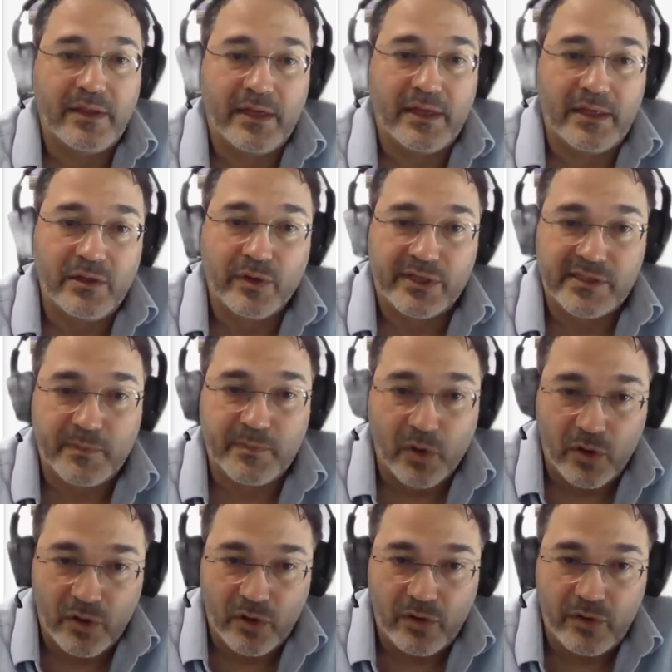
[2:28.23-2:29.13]
Then you
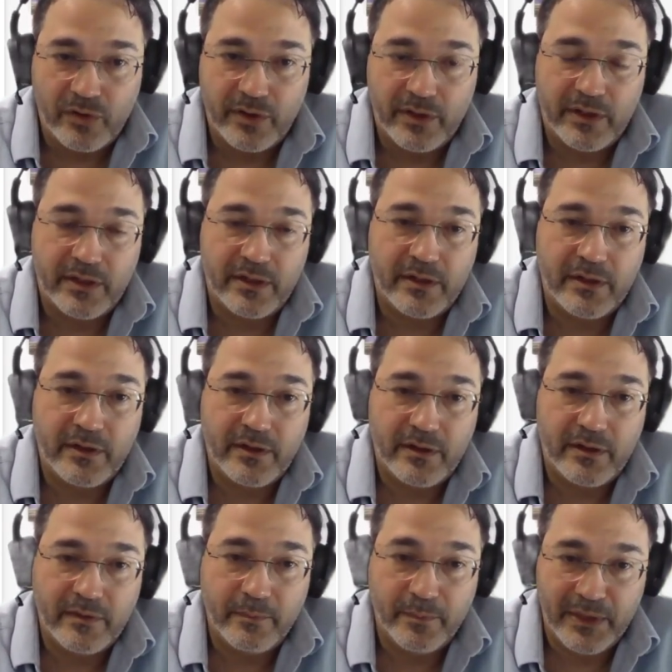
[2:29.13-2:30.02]
explore
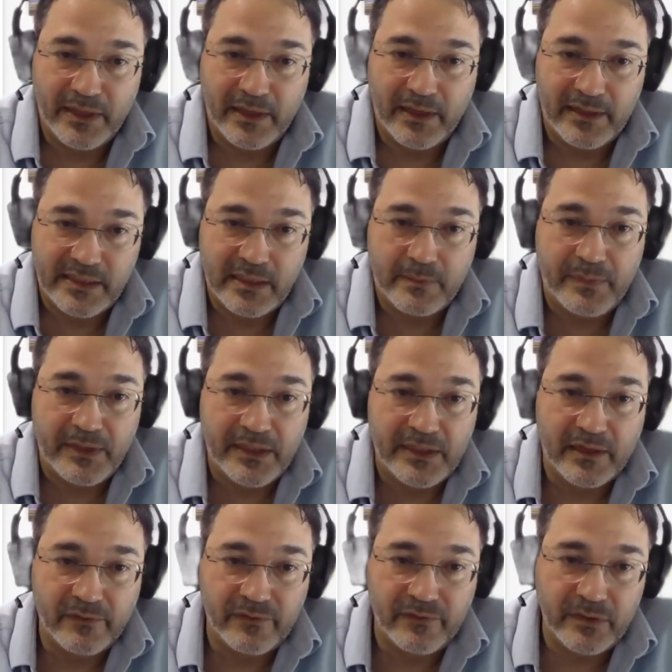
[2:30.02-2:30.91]

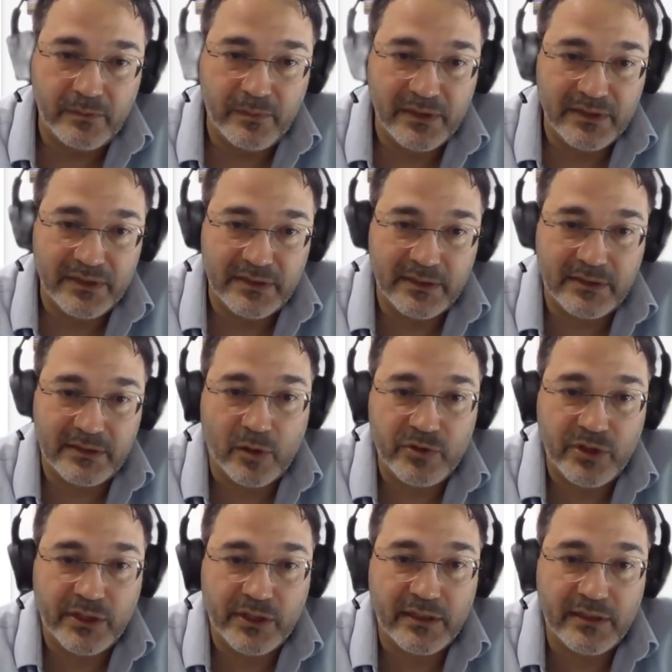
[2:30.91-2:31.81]
SAP delivered business
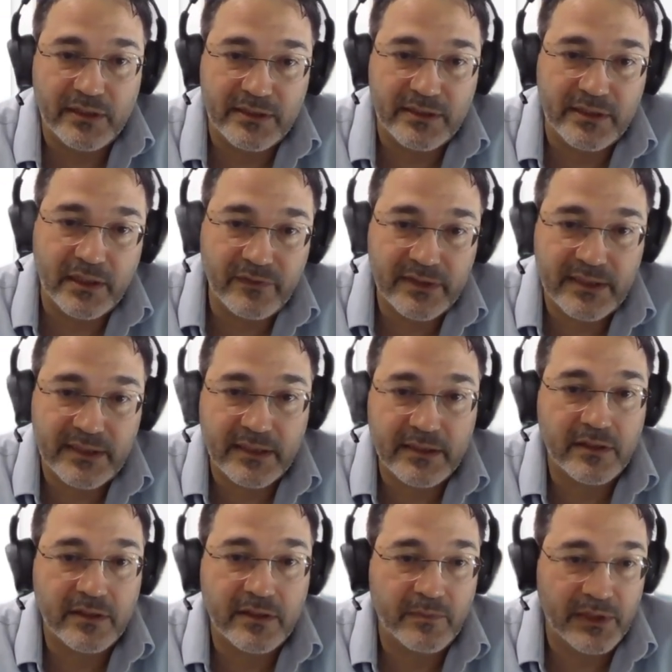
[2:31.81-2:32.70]
object in the service
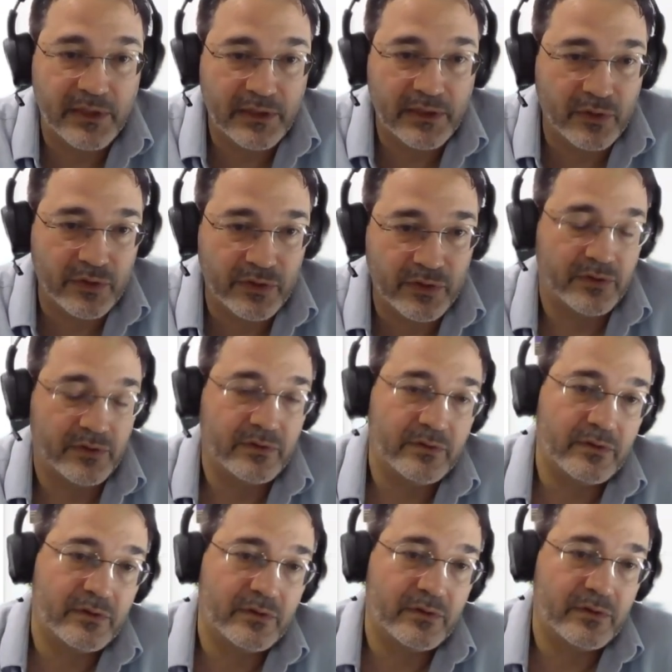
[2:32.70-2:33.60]
center in Build Code,
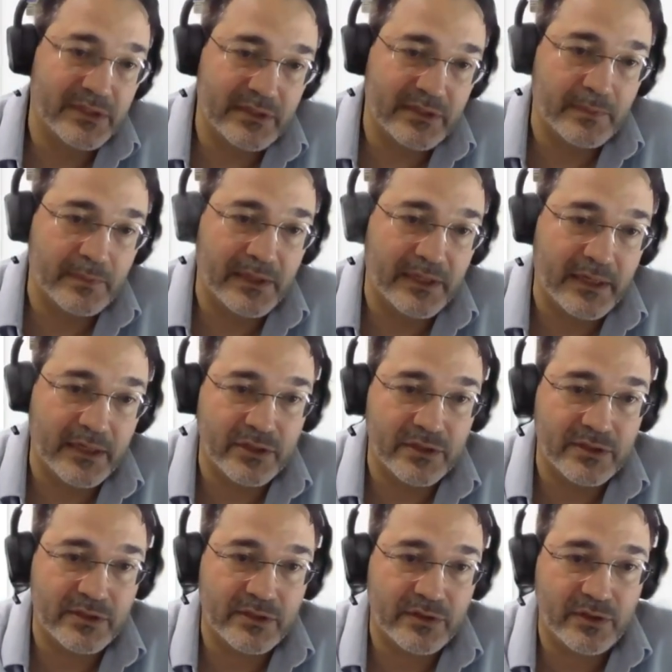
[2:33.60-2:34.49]
Business
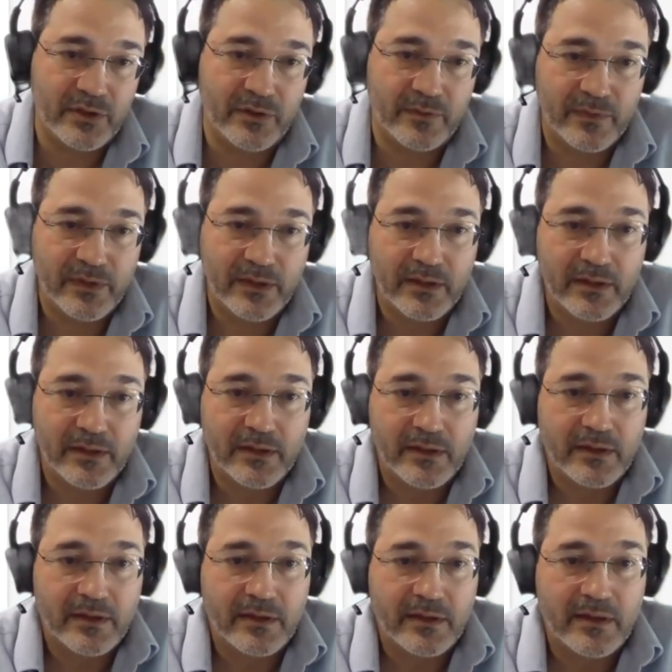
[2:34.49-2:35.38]
Application Studio.
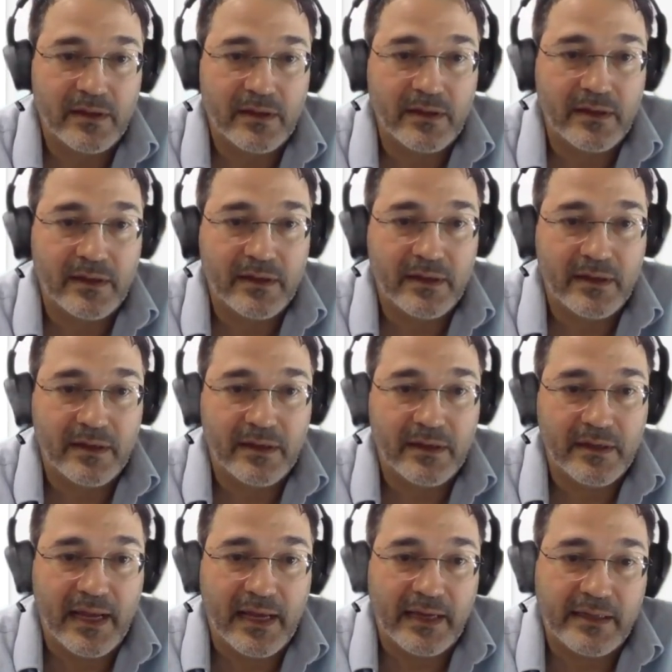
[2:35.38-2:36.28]

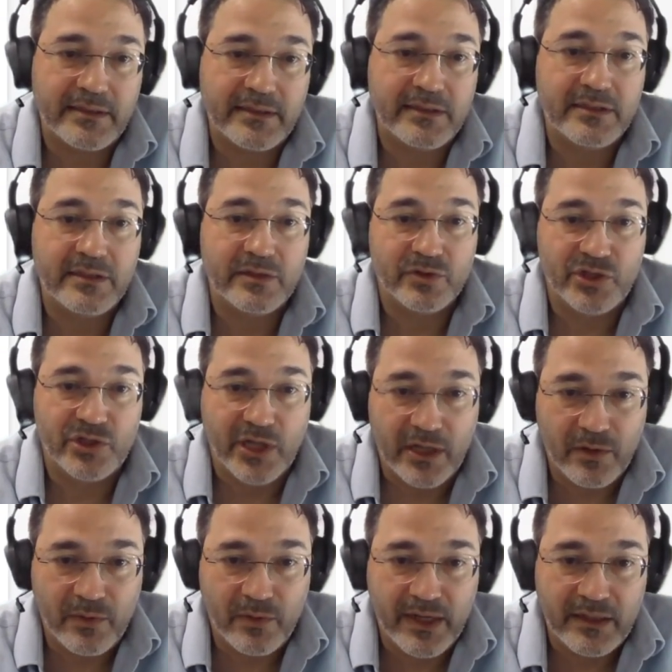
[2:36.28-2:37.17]
Next is you
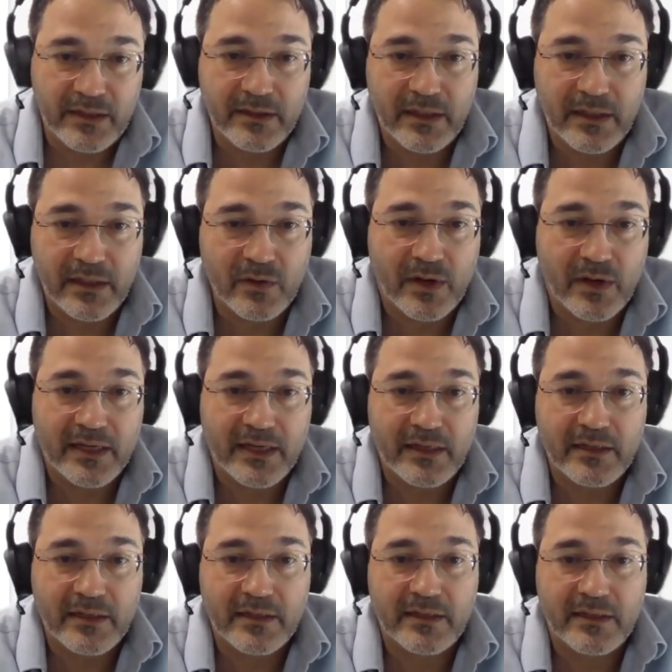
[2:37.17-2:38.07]
generate the
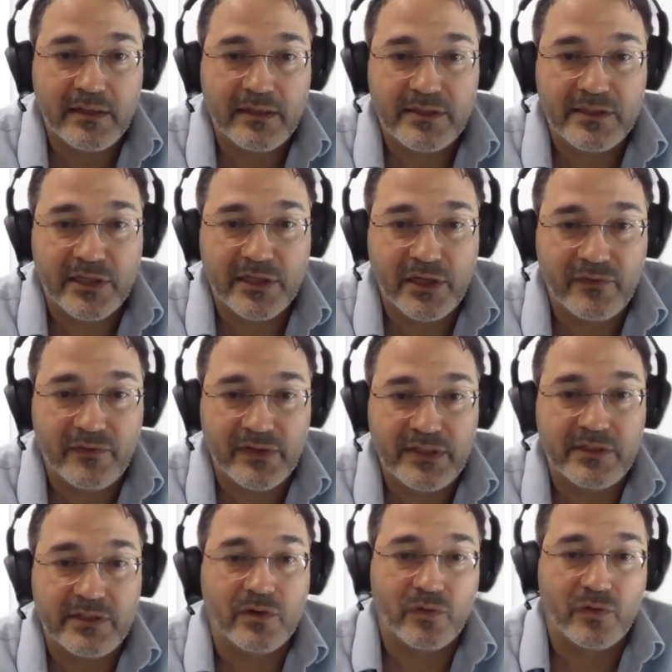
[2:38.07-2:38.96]
UI
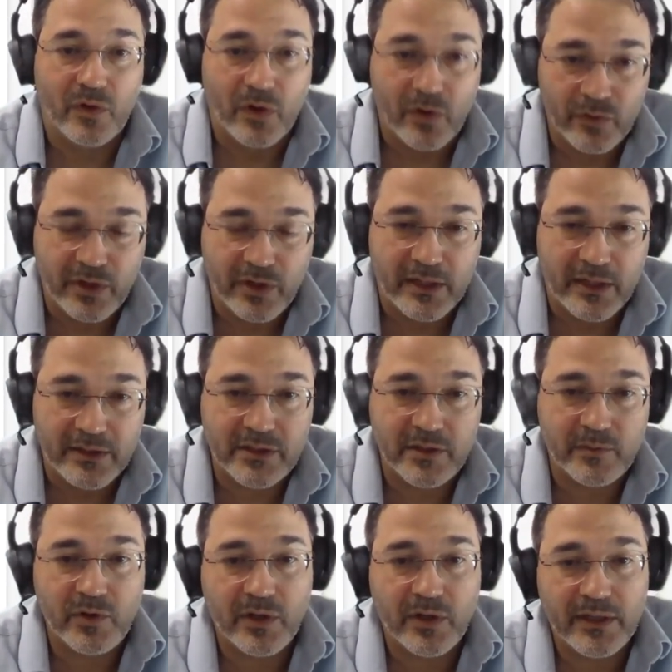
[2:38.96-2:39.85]
service, your own
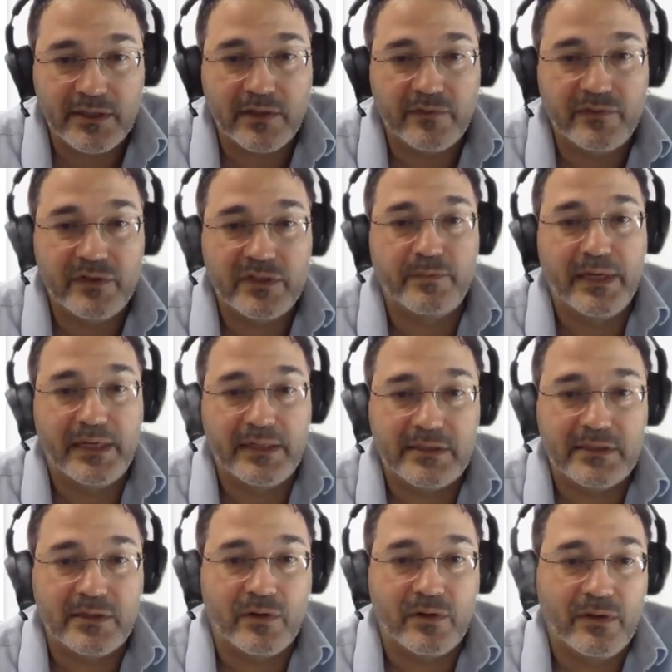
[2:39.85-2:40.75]
custom UI service
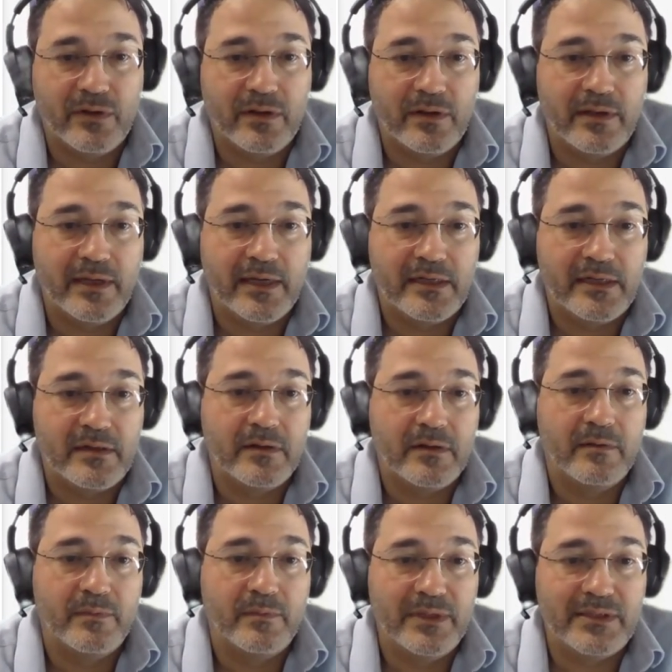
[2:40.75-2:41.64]
based on
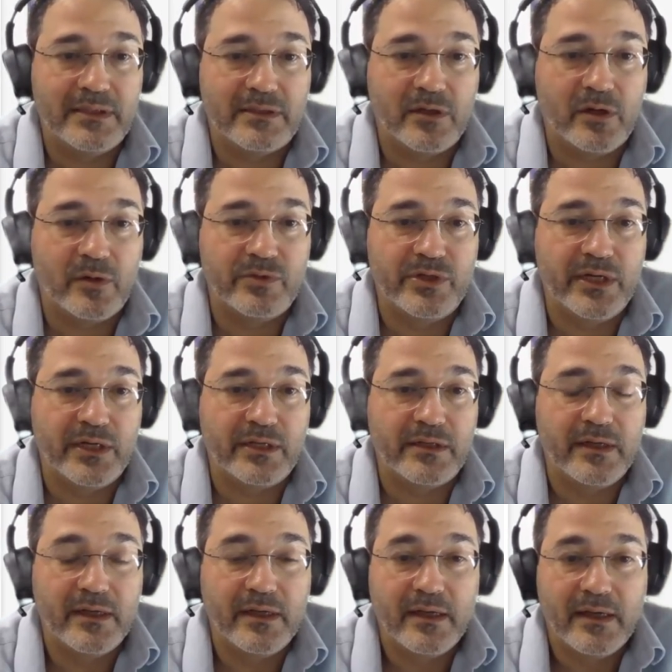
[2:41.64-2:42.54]
that business
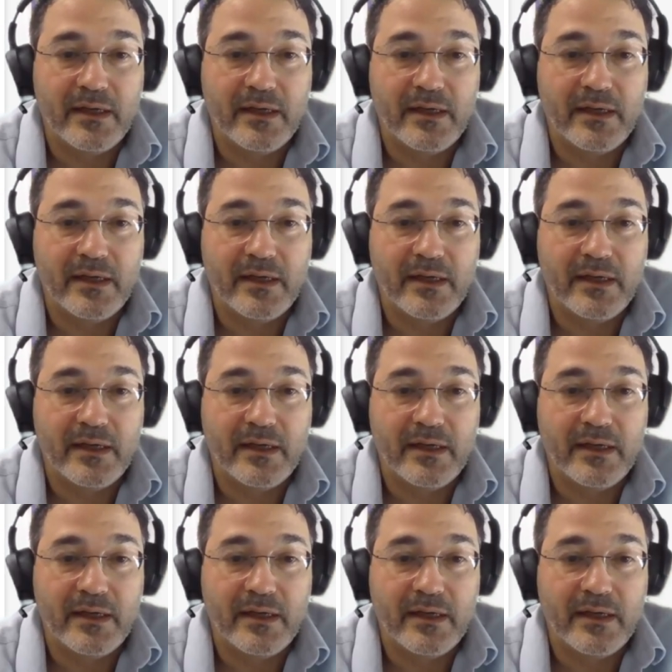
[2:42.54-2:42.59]
object.